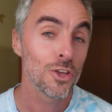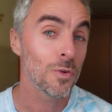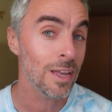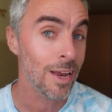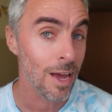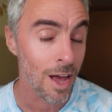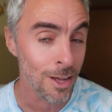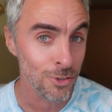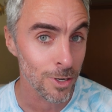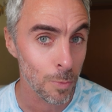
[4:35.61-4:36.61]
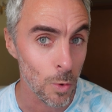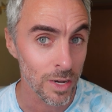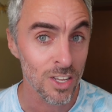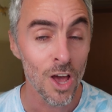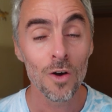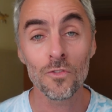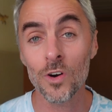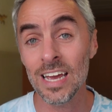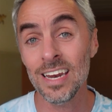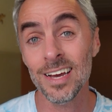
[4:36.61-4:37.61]
You'll get 100 points
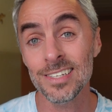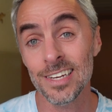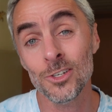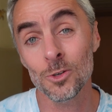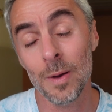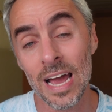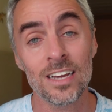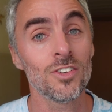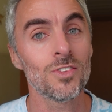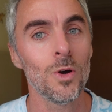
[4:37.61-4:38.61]
for any additional packages.